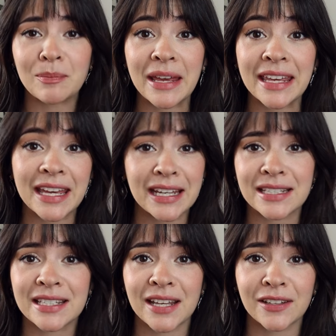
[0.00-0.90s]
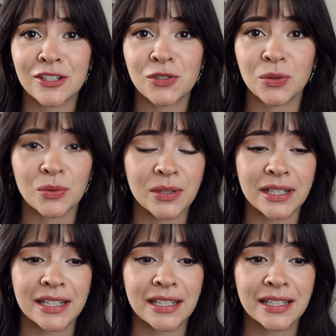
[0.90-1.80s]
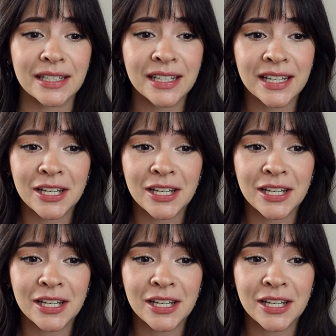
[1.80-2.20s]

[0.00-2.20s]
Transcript: making and selling jewelry and